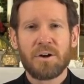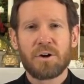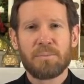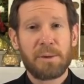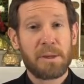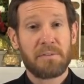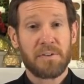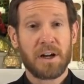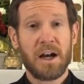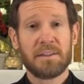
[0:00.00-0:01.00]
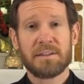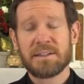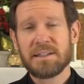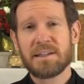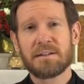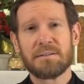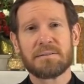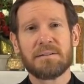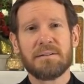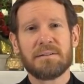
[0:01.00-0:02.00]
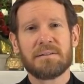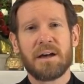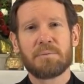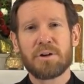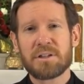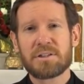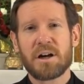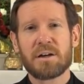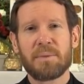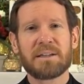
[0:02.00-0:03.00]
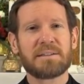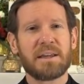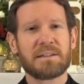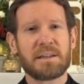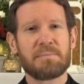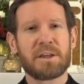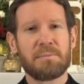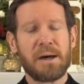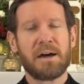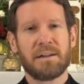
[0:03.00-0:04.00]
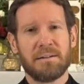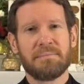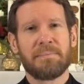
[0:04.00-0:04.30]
or maybe have forgotten the details, I'm going to start by saying something about it.